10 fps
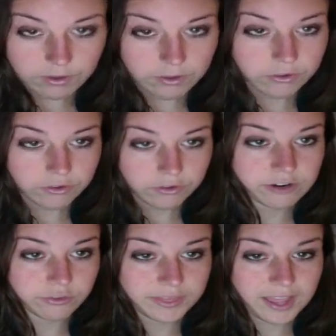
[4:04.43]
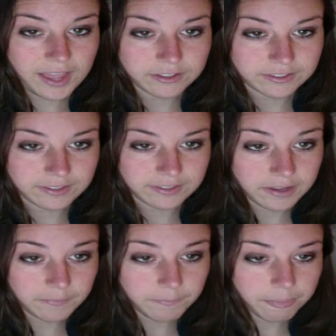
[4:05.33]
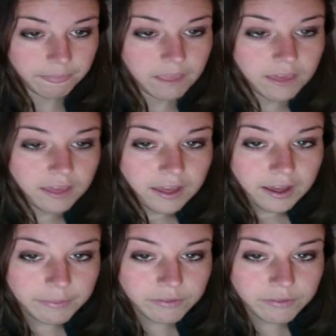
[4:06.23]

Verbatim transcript: So here's what that looks like. Um,